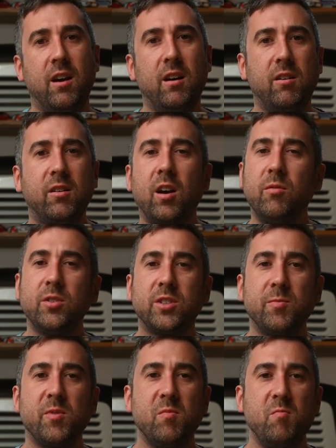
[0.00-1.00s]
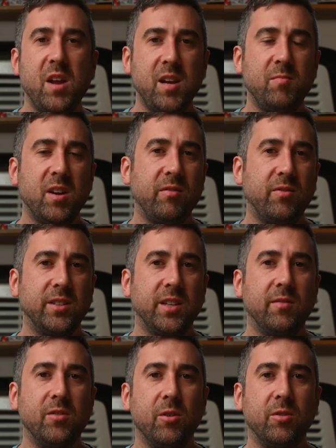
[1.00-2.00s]
I'll cover some of the main benefits
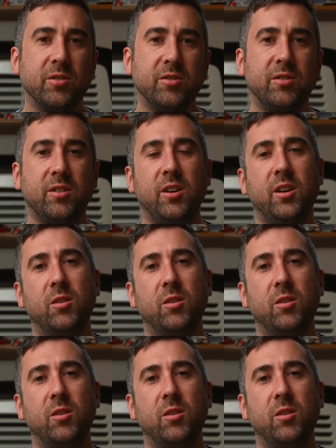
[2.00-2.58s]
I've noticed,